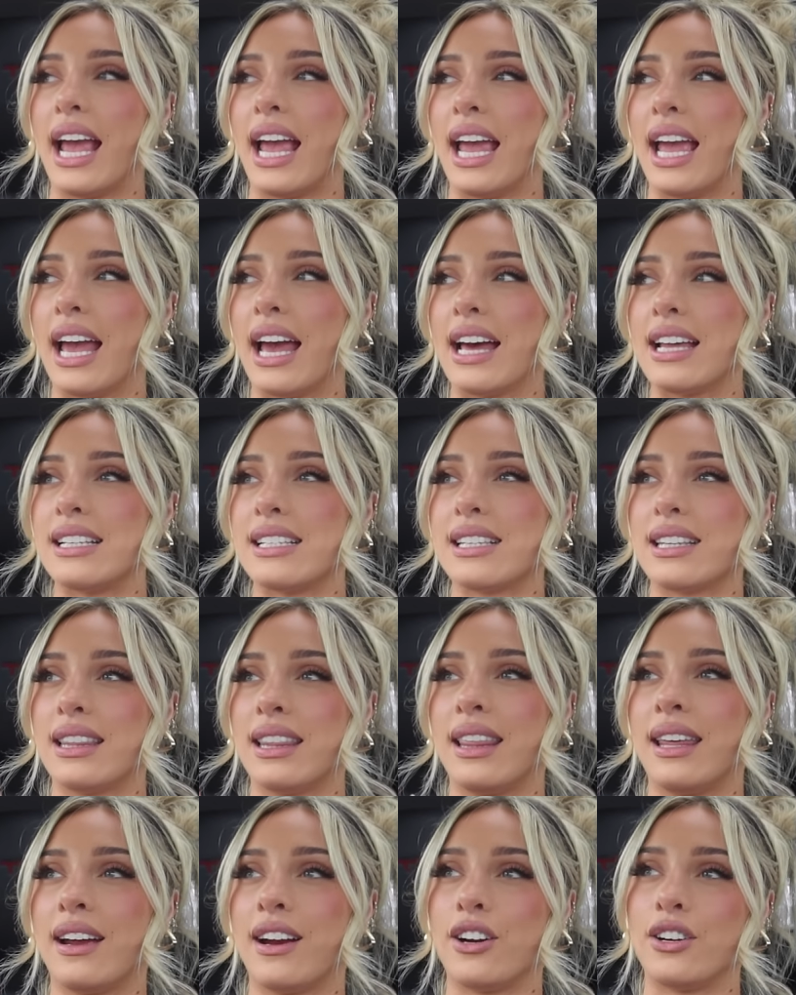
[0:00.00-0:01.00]
and
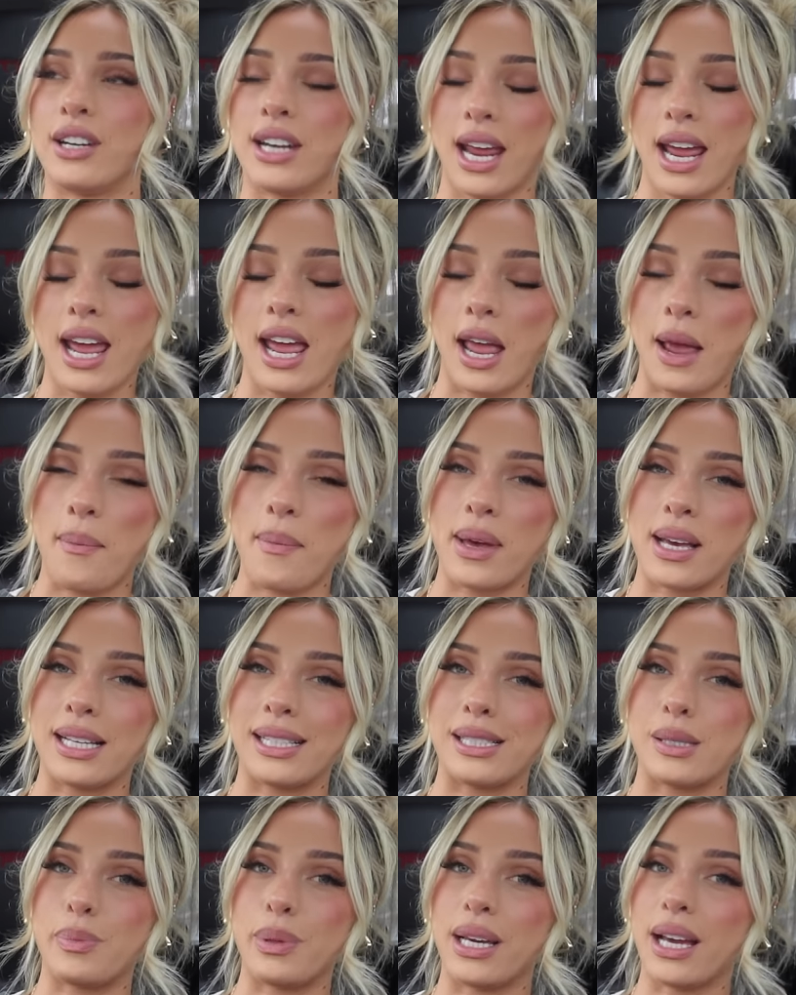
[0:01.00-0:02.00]
their name
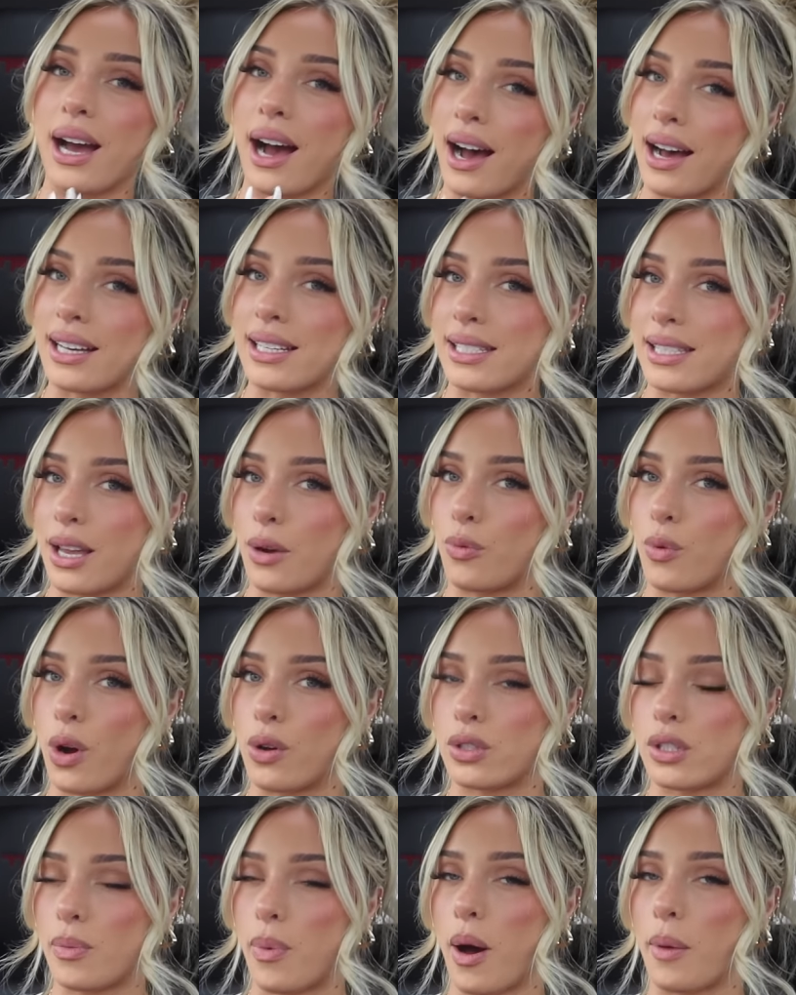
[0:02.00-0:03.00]
is because they
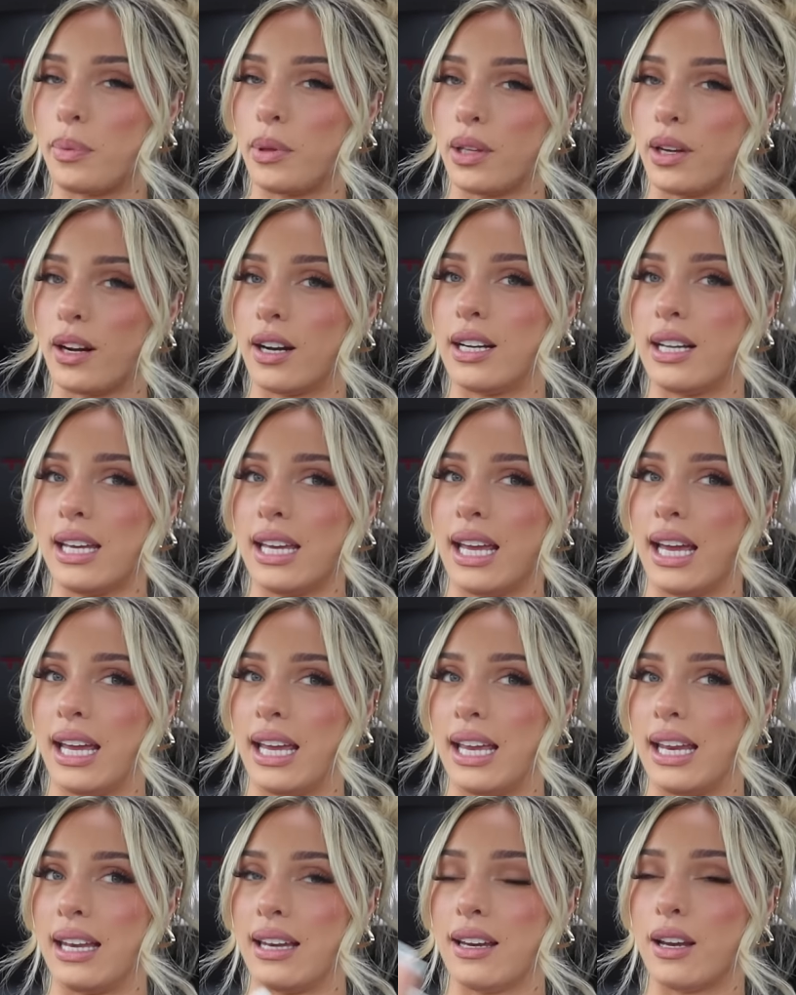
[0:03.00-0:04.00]
rose to popularity
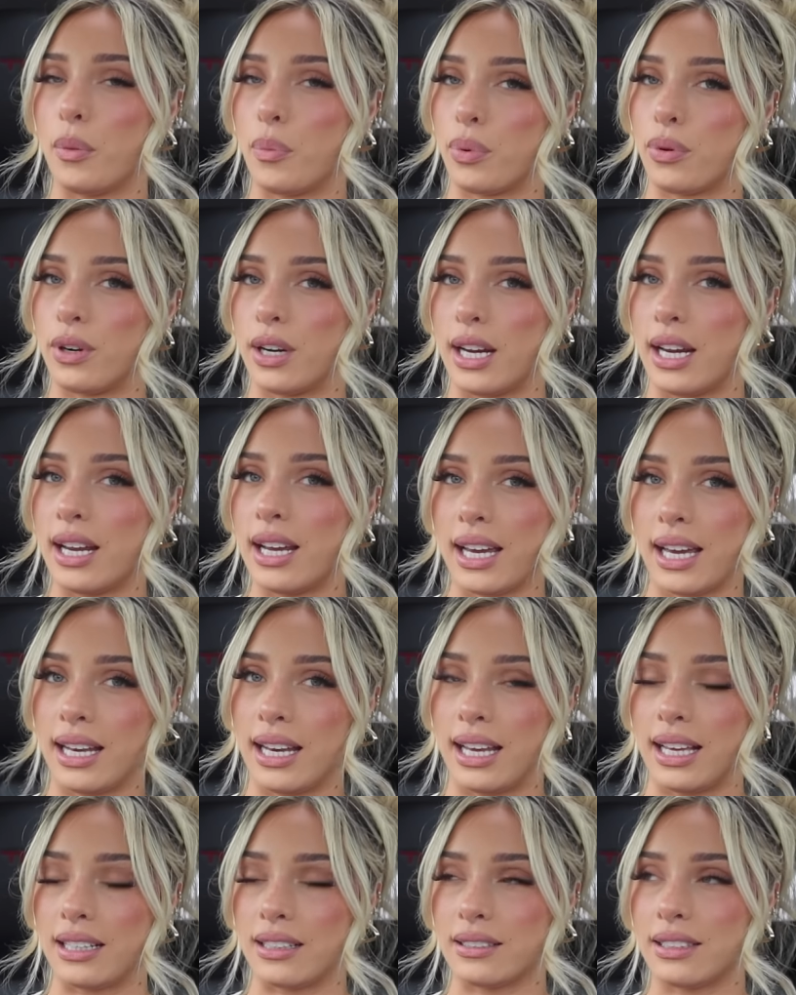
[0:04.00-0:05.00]
in Capri
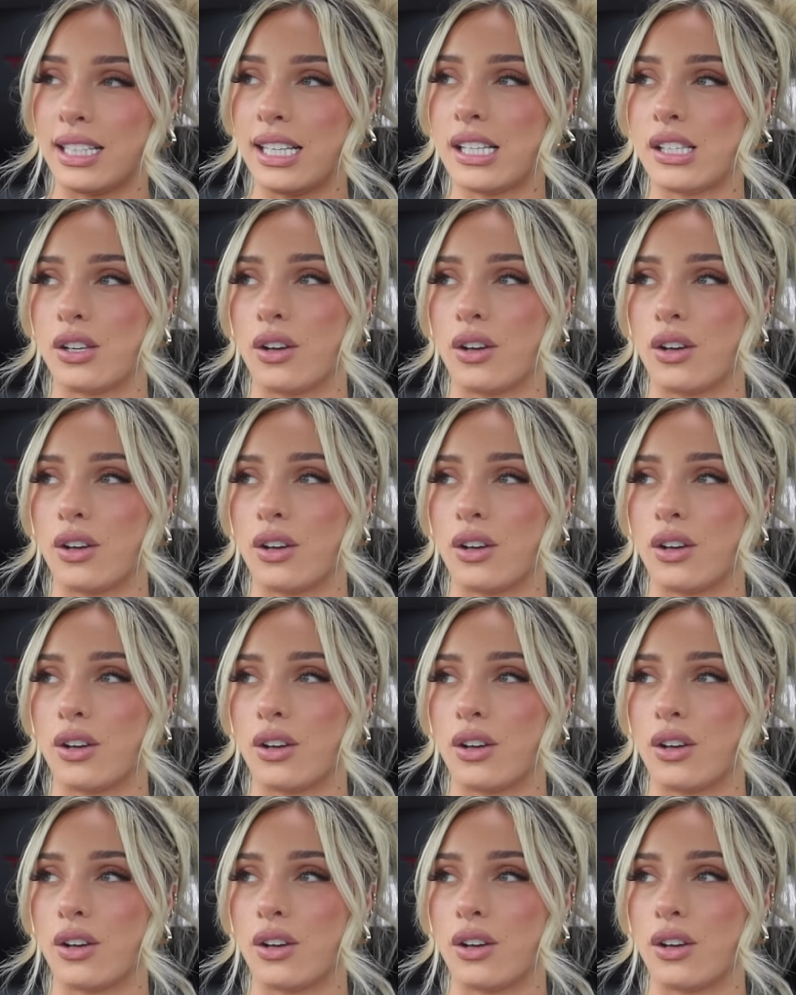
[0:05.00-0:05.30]
in Italy,